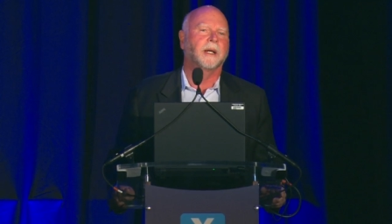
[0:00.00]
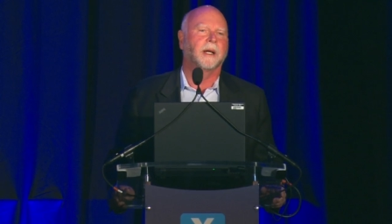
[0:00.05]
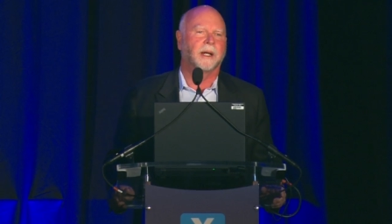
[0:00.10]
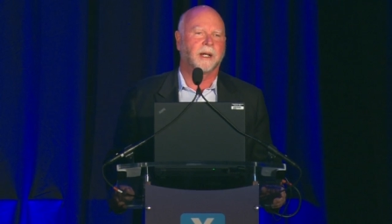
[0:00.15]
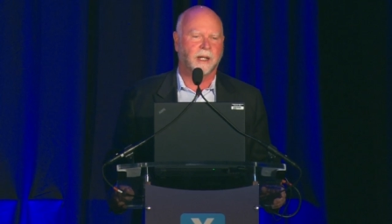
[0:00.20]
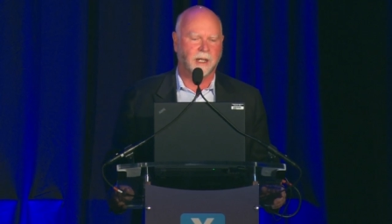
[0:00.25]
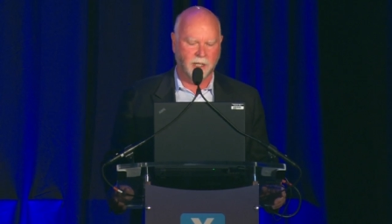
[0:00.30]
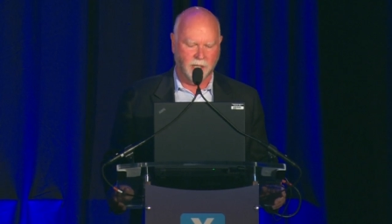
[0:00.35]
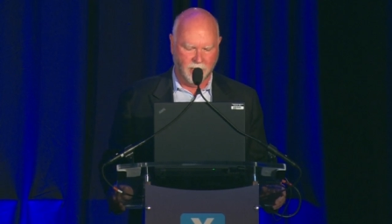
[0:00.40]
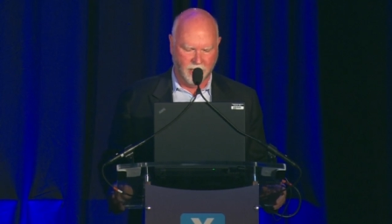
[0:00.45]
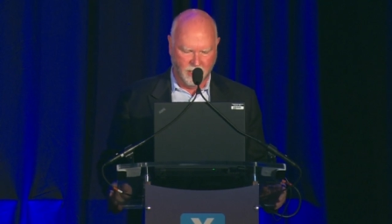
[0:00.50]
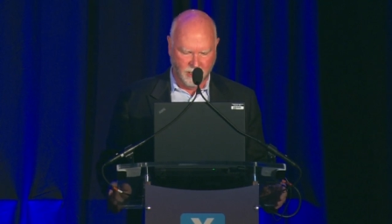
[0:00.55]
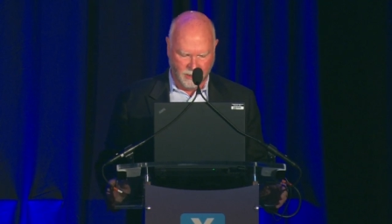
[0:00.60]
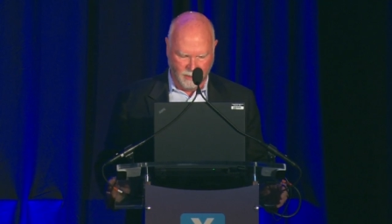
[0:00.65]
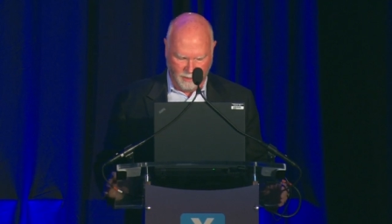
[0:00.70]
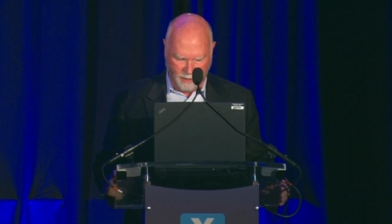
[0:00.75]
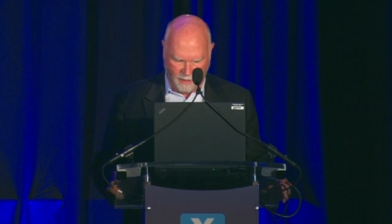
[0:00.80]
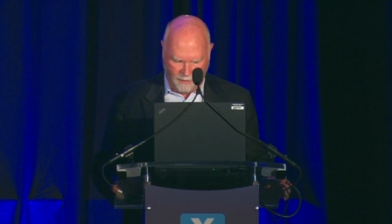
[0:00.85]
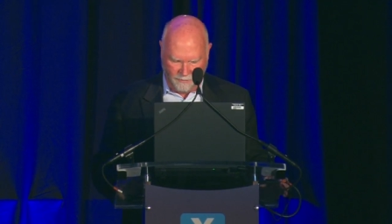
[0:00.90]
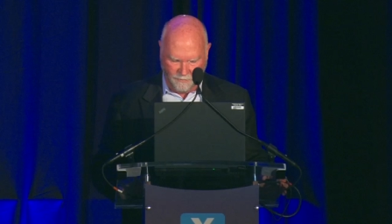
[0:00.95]
uh,
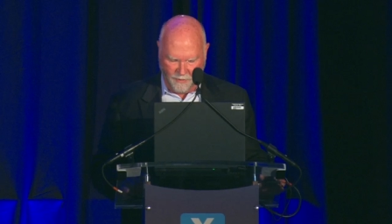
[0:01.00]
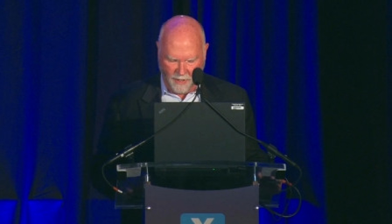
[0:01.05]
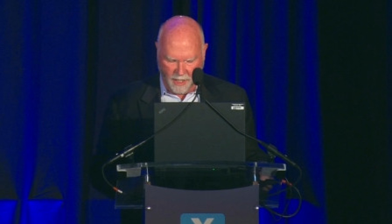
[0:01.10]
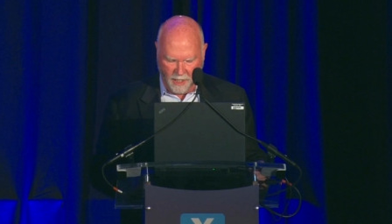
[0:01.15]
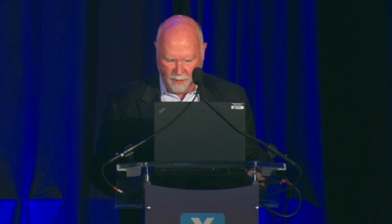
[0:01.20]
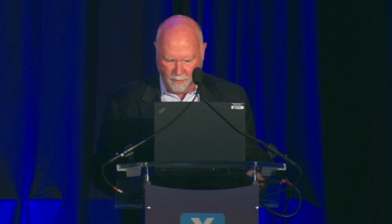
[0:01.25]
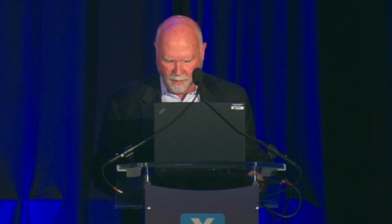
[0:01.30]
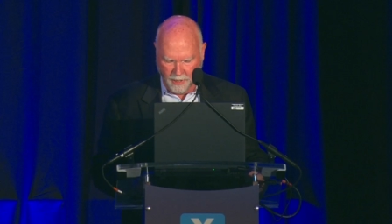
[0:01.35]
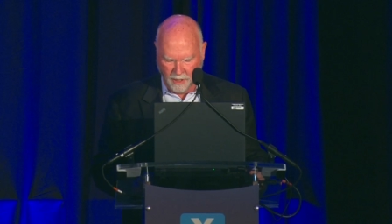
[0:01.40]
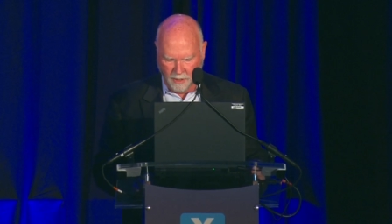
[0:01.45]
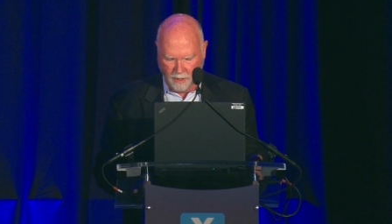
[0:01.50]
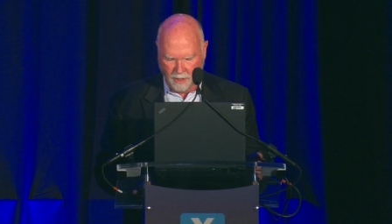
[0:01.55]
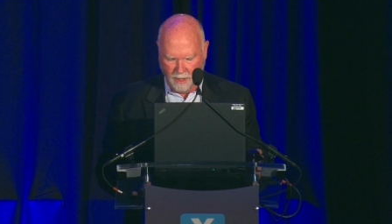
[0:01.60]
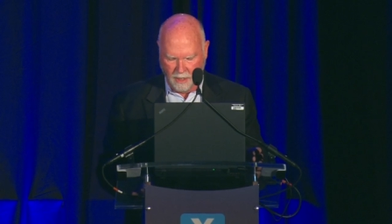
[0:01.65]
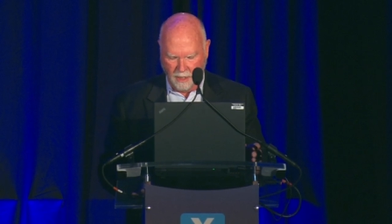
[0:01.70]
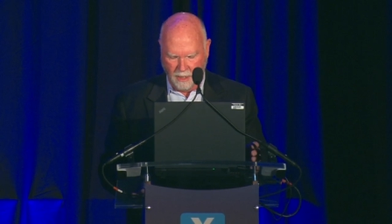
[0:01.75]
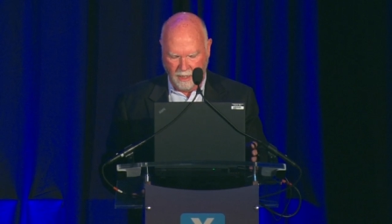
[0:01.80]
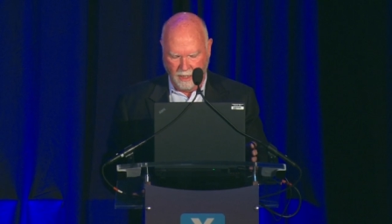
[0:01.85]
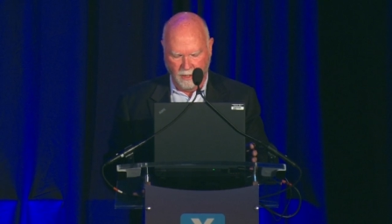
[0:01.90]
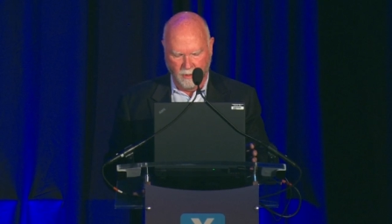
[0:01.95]
so that Feynman
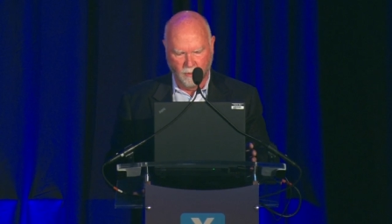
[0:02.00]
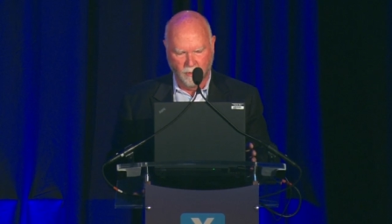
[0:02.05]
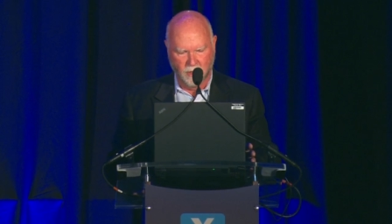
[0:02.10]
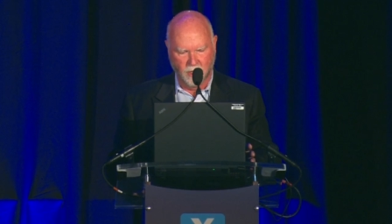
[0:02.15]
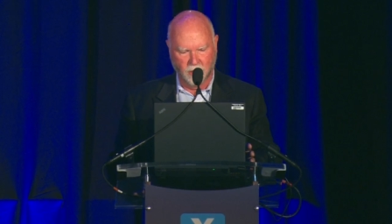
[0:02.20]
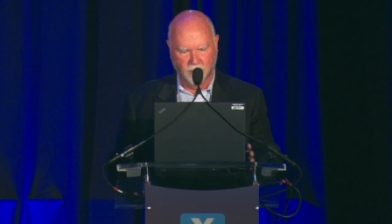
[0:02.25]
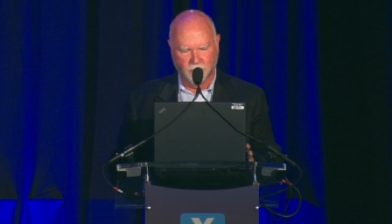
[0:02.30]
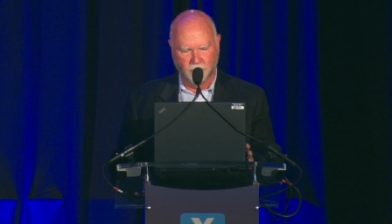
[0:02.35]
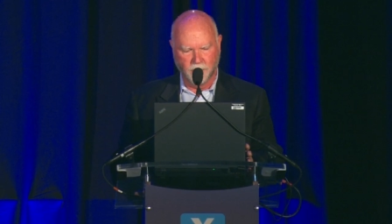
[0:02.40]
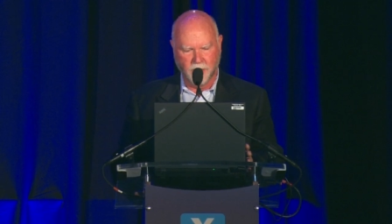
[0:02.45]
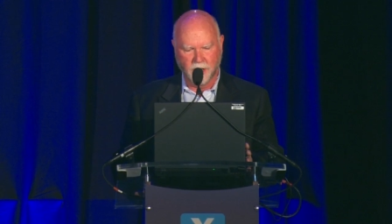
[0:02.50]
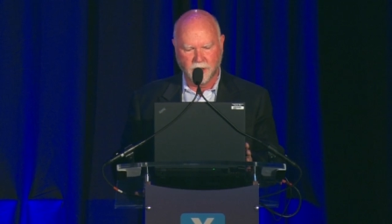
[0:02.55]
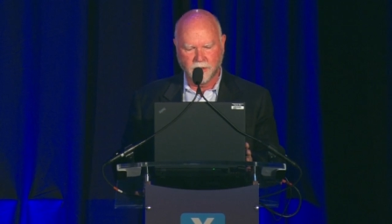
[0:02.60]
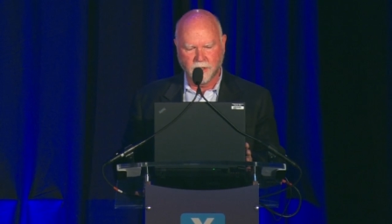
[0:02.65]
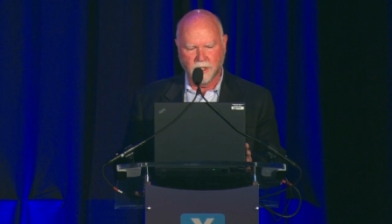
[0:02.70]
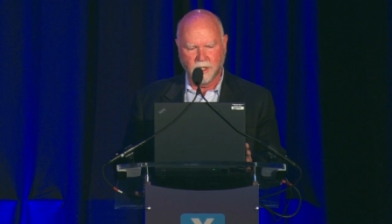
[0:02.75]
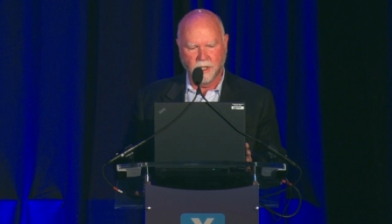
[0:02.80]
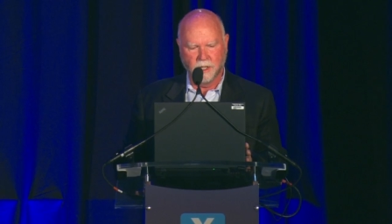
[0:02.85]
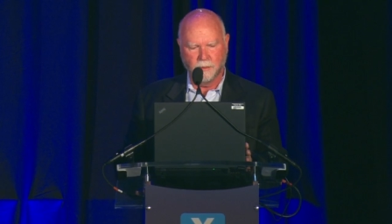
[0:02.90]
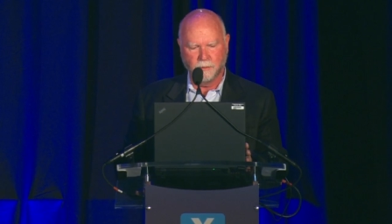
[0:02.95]
uh, will
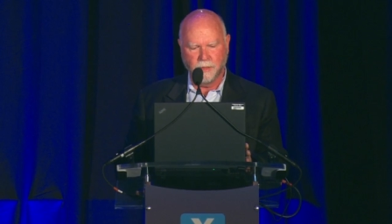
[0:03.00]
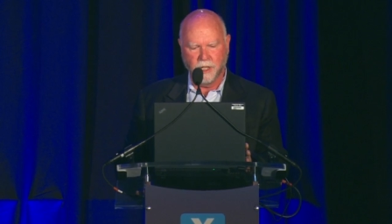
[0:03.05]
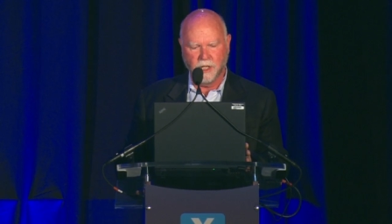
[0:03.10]
rest uh,